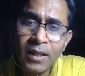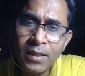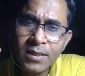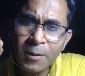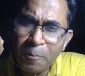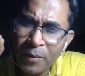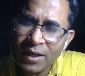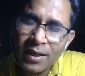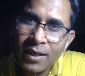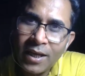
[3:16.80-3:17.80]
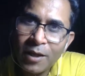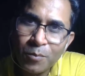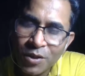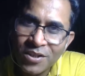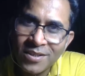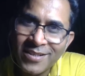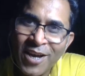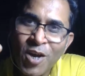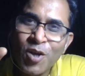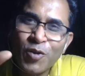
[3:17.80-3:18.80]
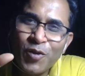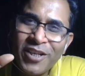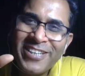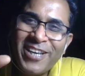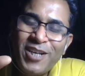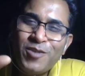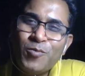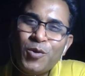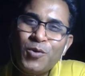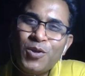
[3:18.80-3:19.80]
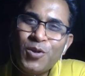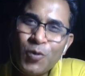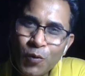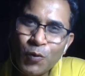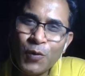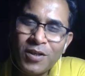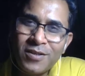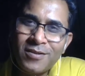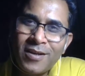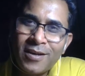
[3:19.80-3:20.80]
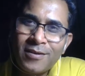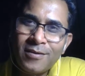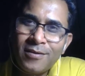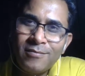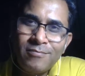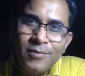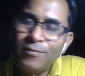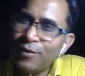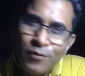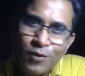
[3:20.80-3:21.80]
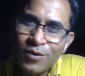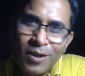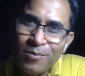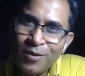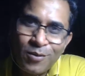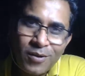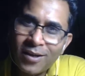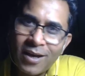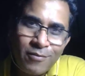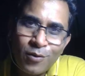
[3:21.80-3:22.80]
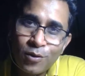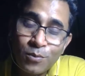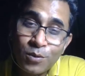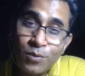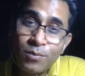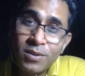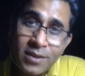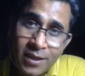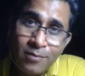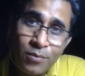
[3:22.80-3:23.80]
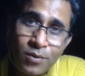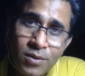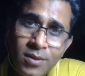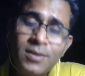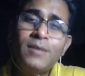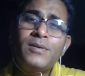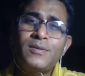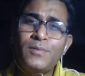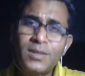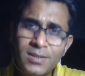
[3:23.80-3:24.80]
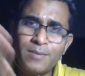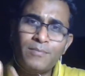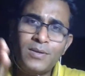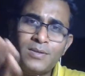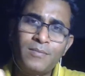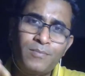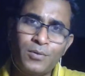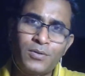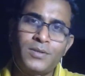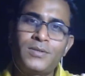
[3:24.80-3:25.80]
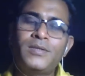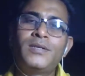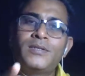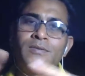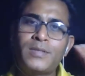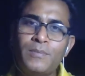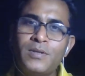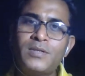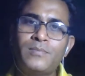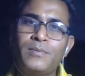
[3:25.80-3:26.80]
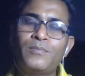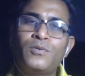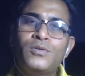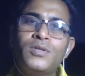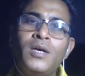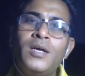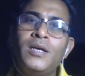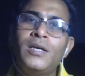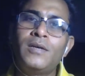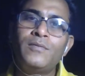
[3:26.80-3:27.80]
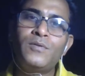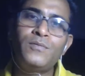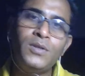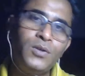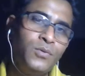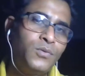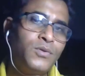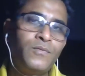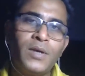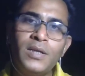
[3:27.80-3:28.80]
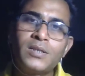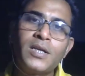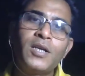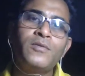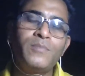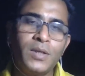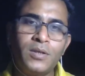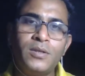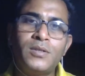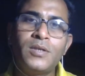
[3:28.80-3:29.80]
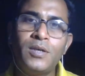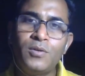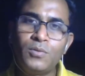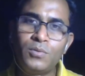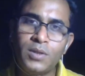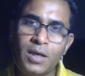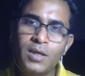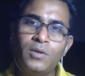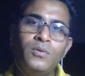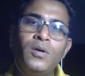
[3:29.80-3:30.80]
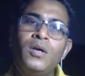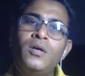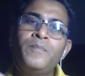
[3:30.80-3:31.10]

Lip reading: That is completely like a business. So in that case, what you can do is that even if you're sleeping, you can have an automation process. But second process is that it's a very step-by-step process. There is a step-by-step approach in which we use various kind of methods to take your